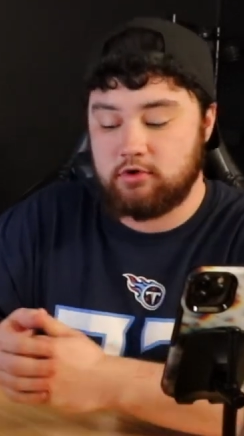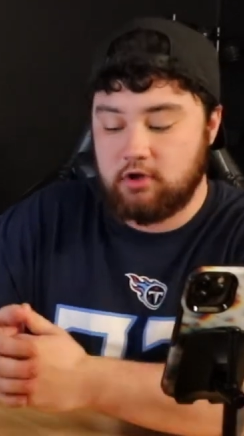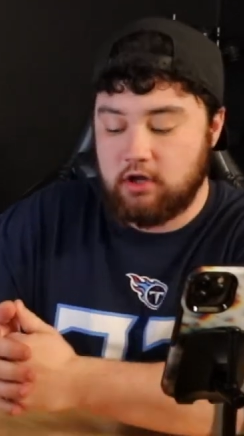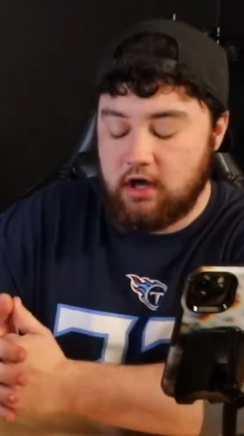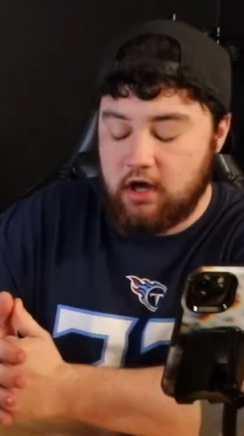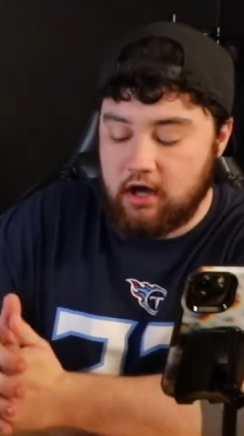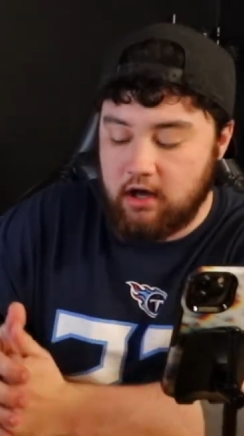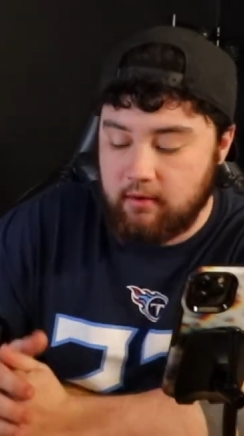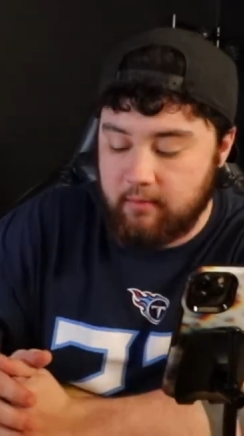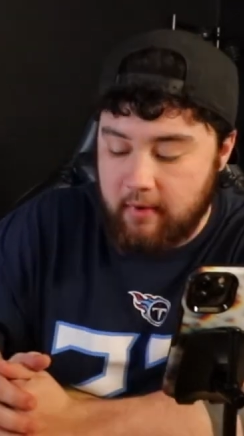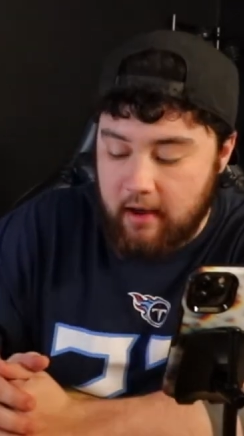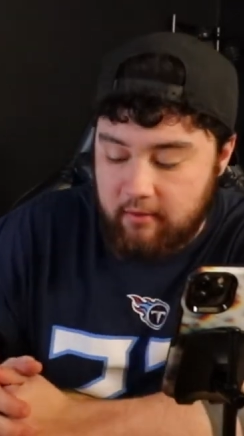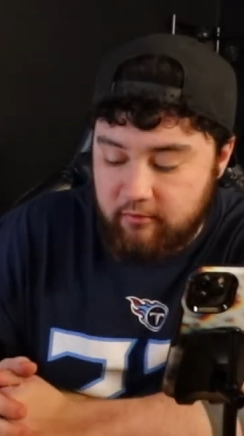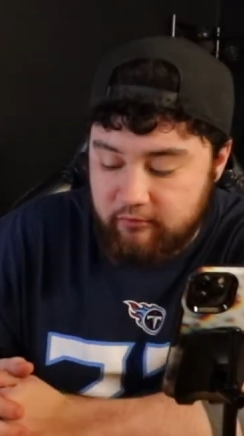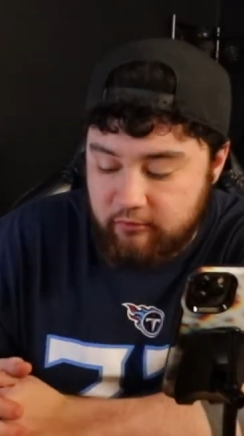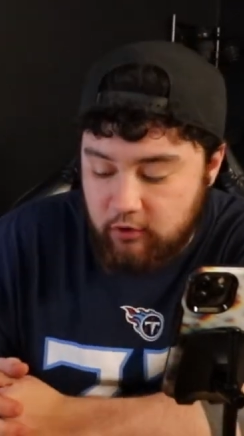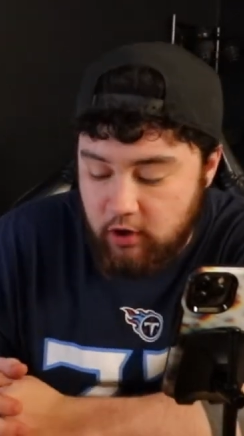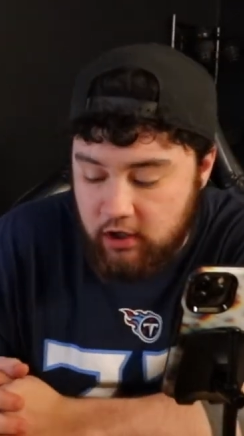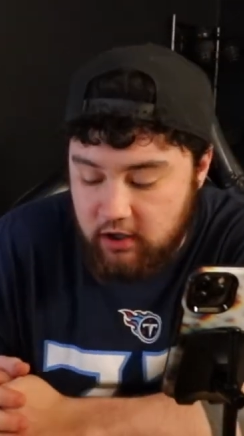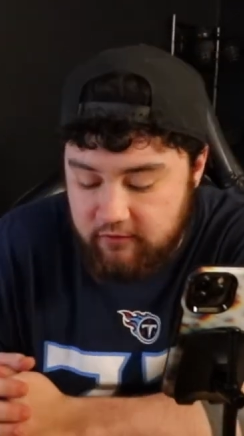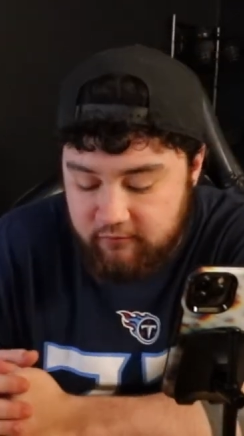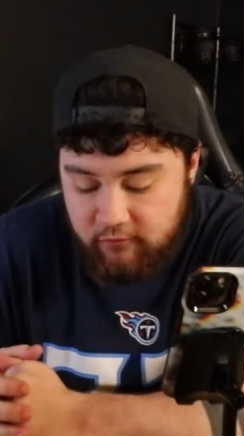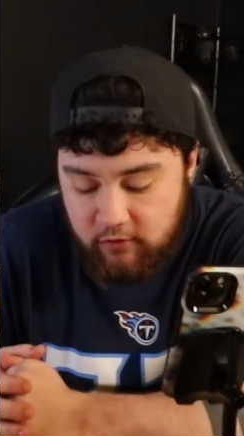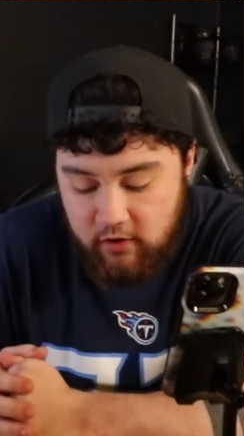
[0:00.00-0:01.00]
um, I'm
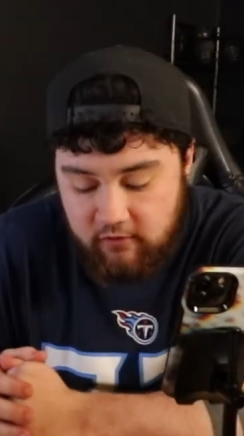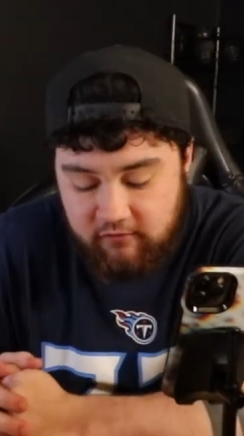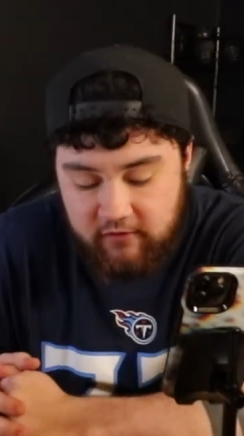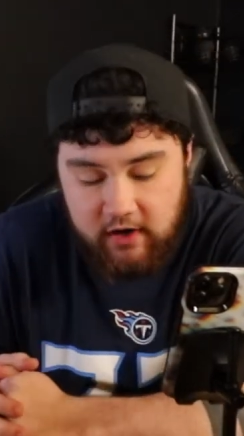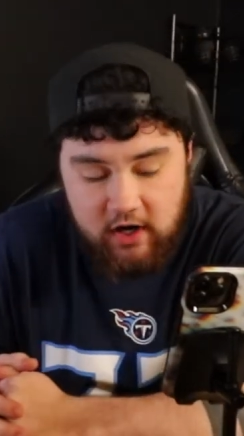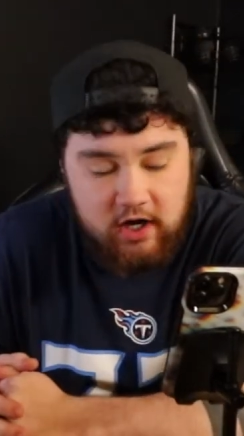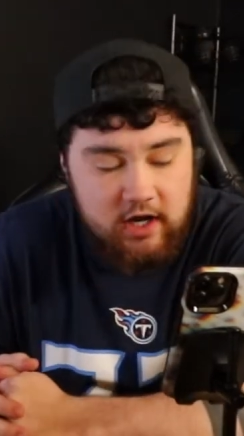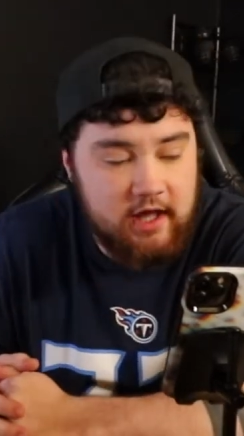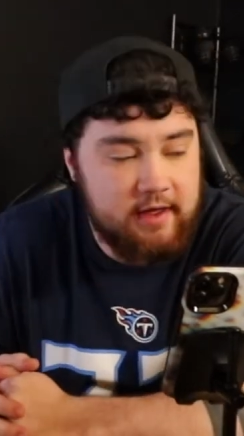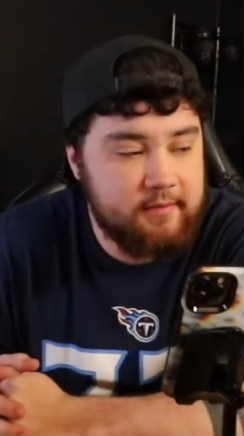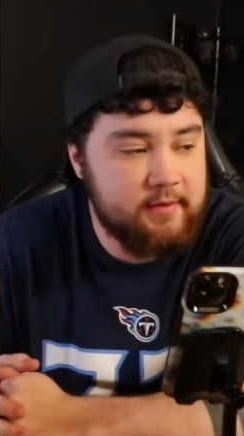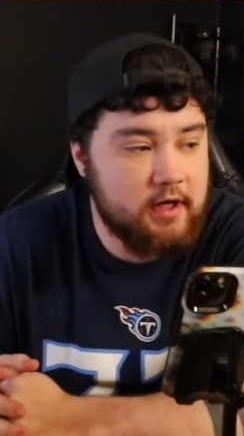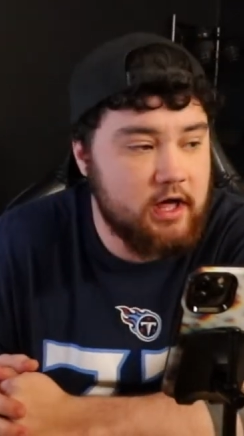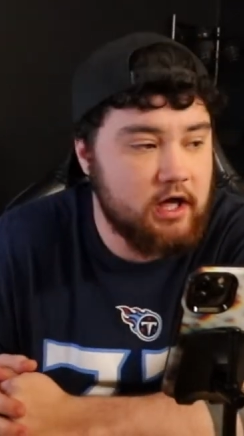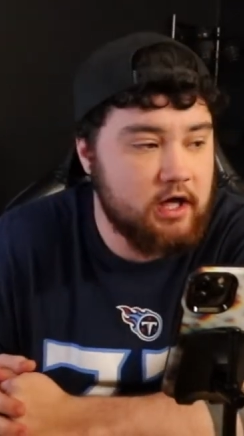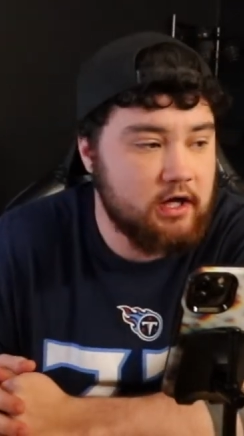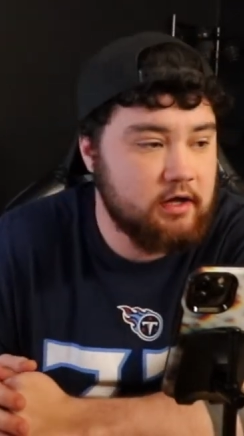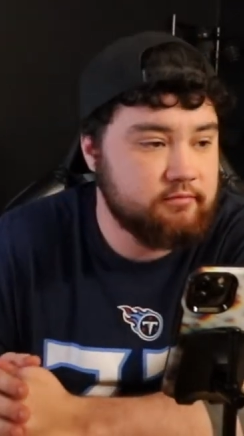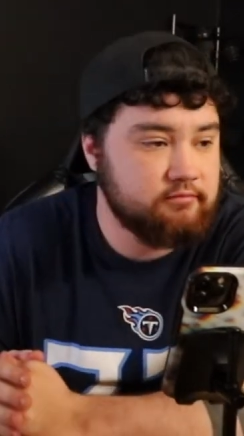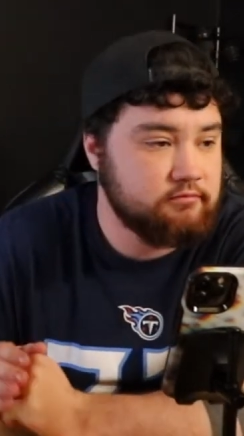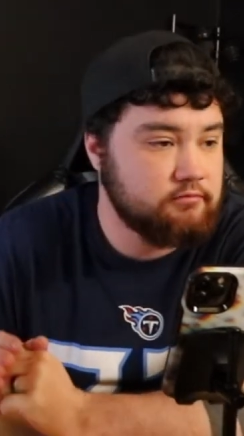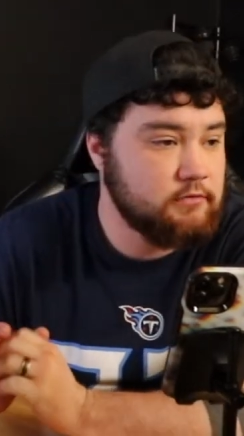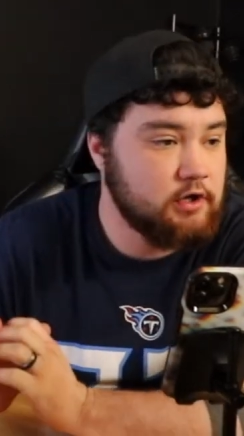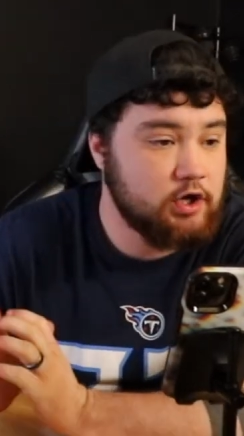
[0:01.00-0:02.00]
looking for a very
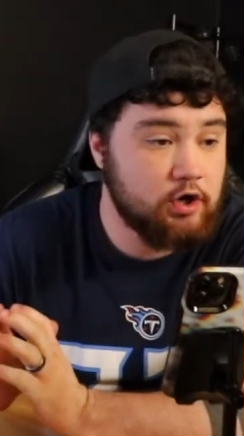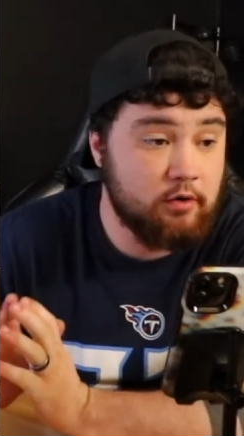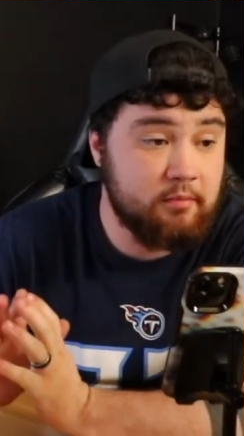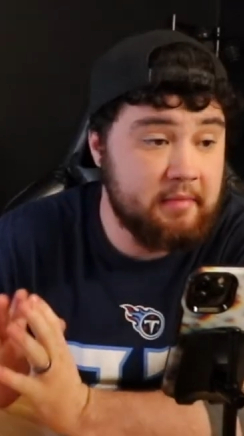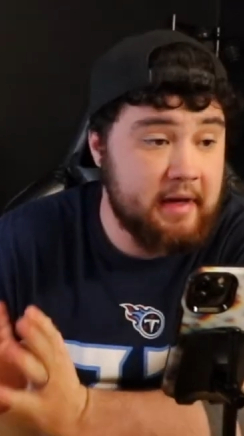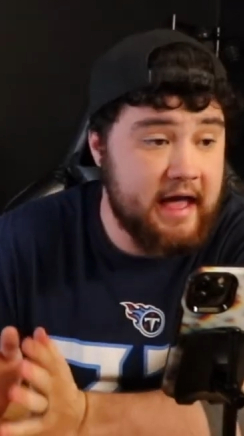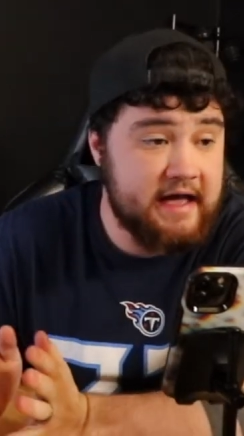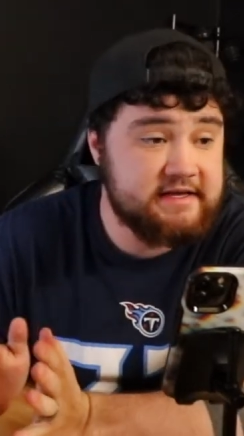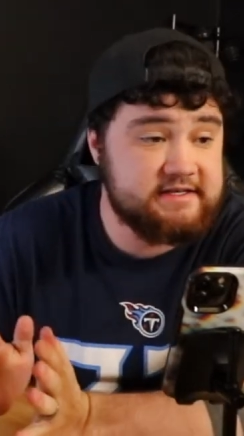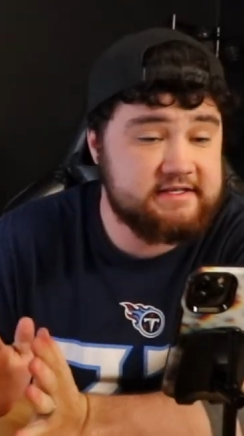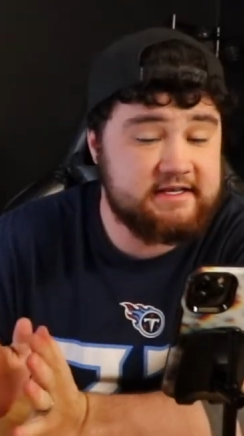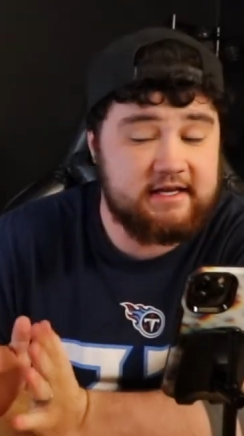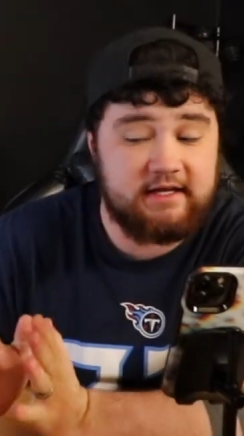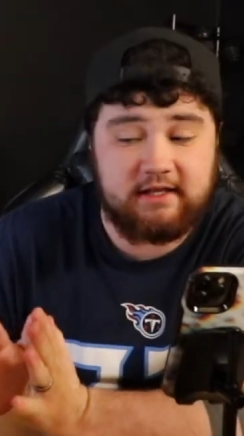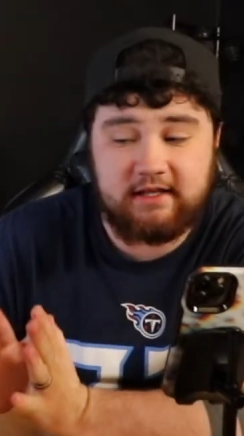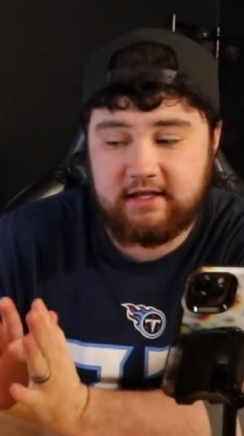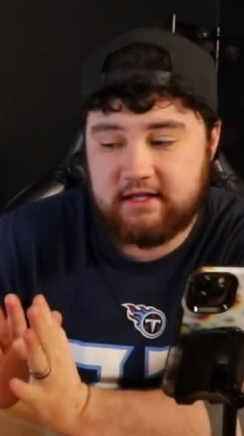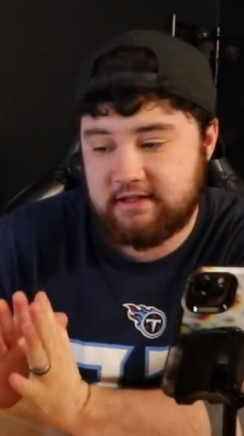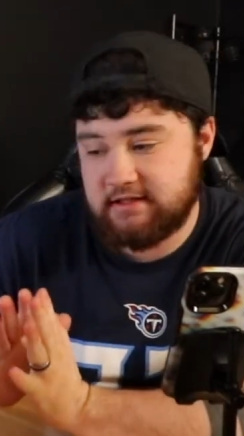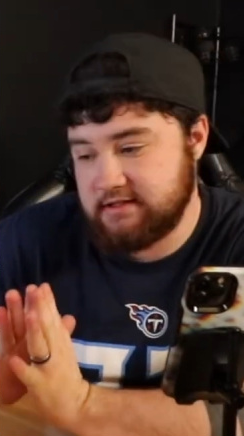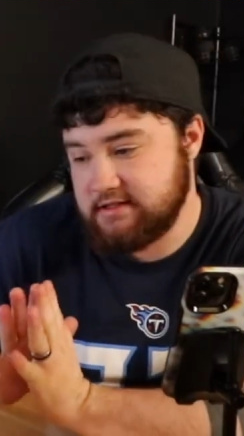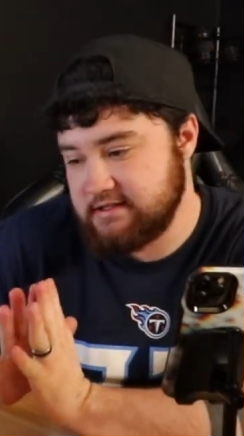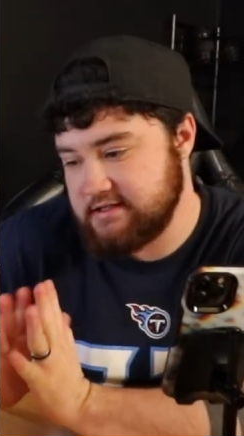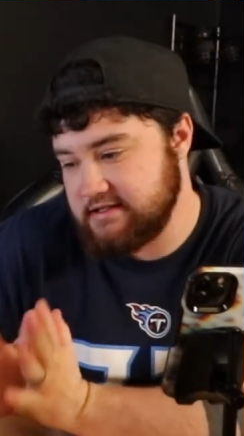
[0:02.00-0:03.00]
uh, you know
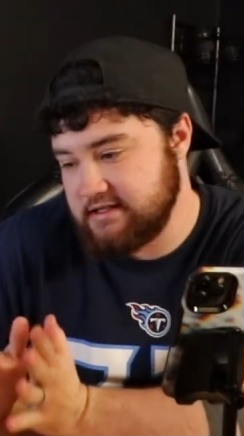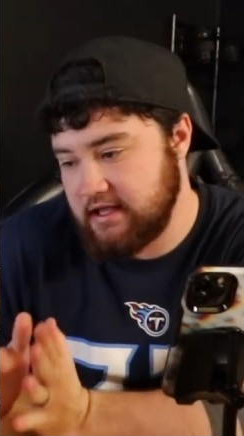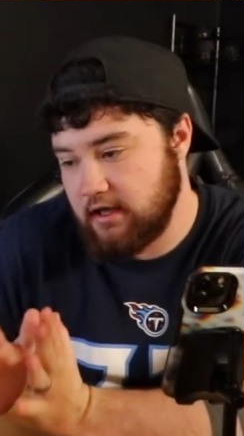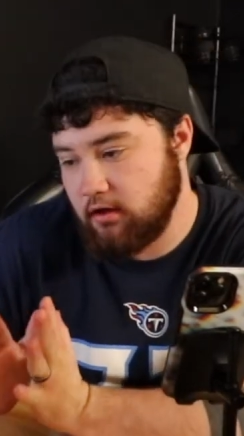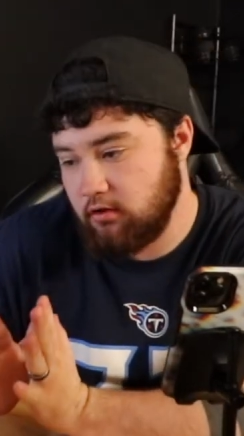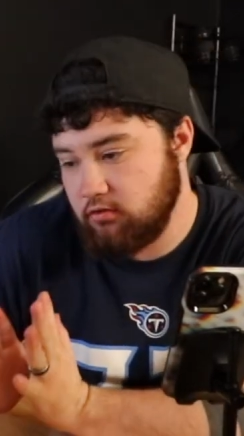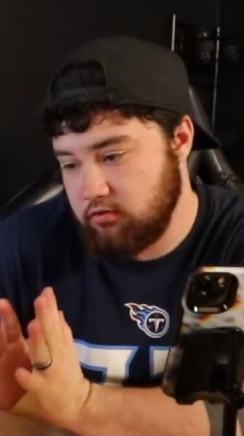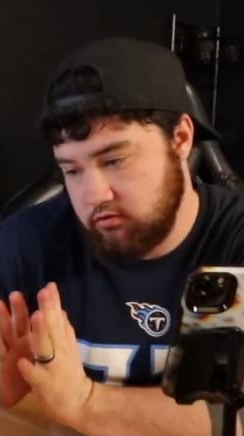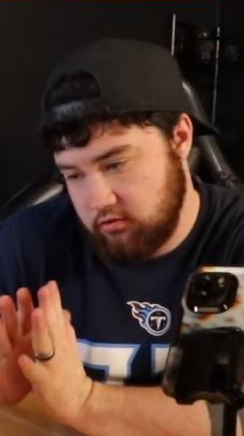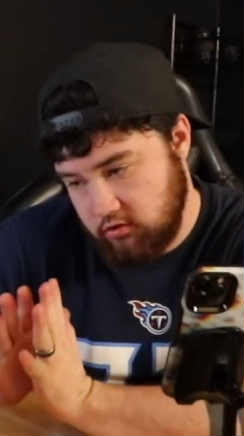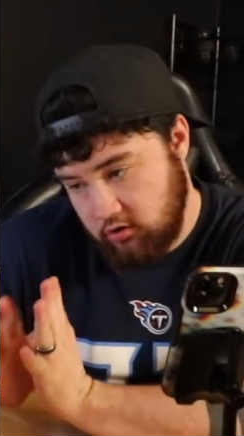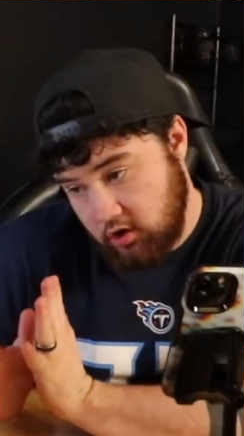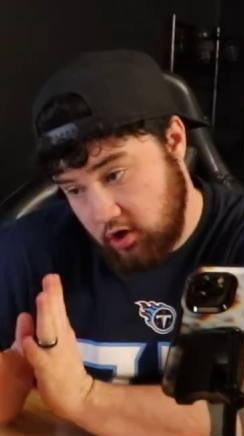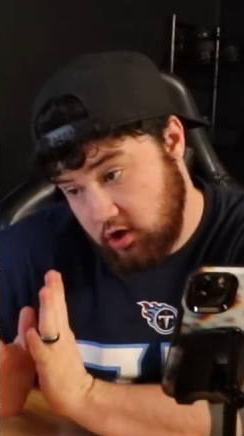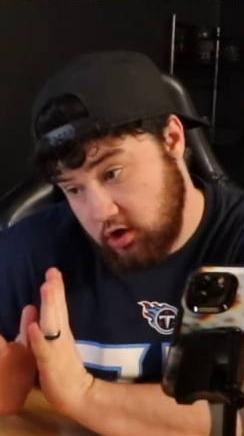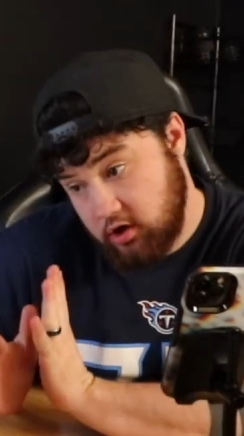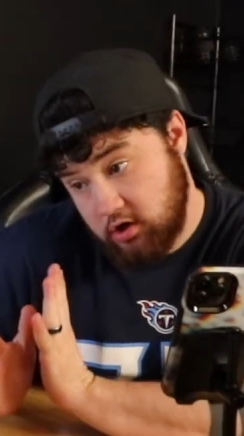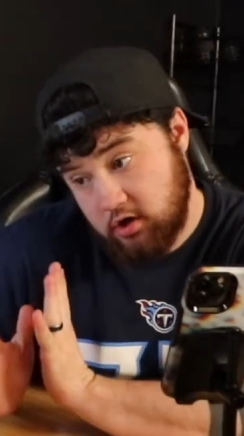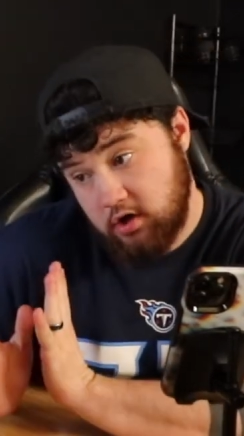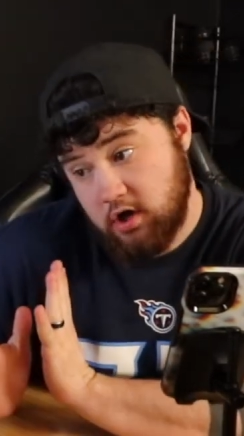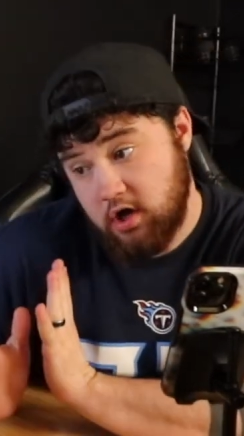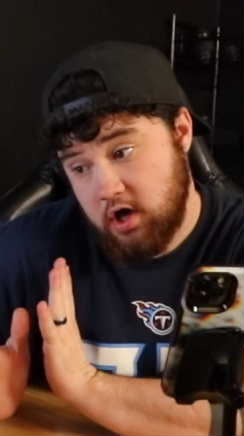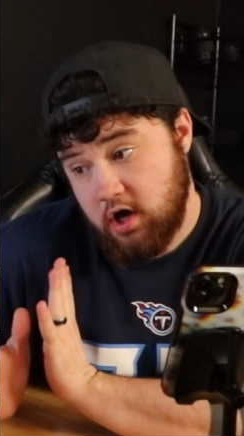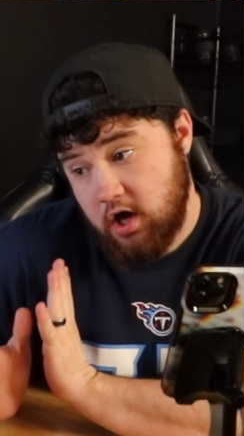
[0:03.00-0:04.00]
masculine stealth look.